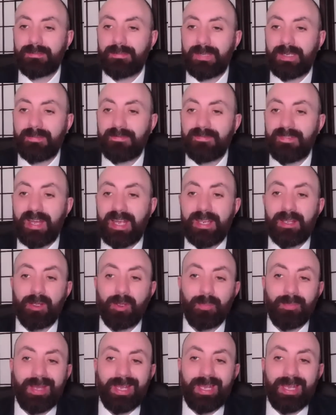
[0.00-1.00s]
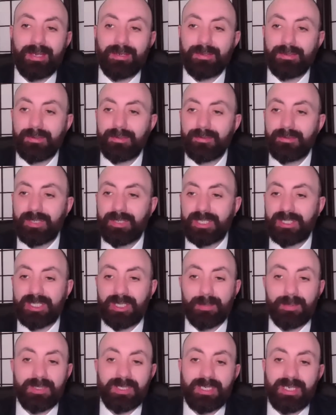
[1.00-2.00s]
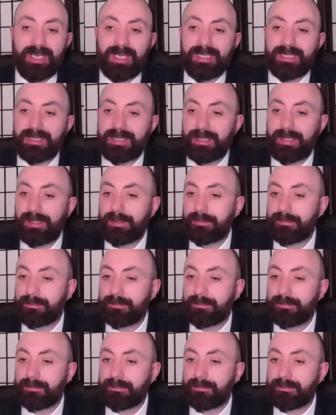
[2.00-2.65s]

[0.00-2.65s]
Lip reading: A vile man, dressed up as a nice guy.